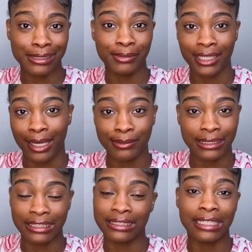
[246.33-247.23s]
Sometimes it
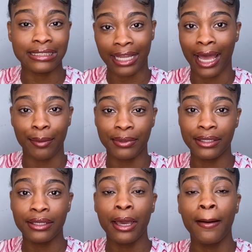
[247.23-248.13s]
just doesn't
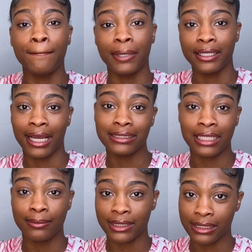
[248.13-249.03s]
happen, but 9
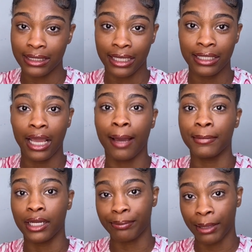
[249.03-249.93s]
times out of 10, I'm
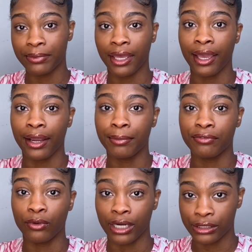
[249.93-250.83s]
gonna prep the hair
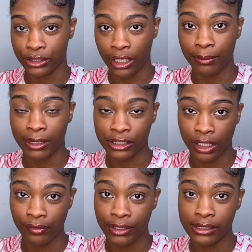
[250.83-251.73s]
before I start my
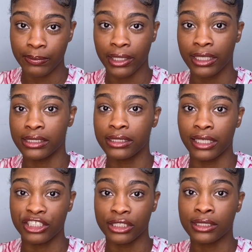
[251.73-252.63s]
service because
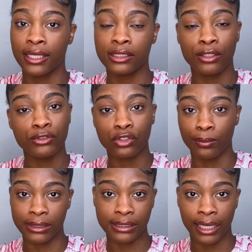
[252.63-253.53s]
it just cuts off so
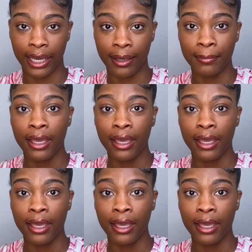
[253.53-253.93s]
much time.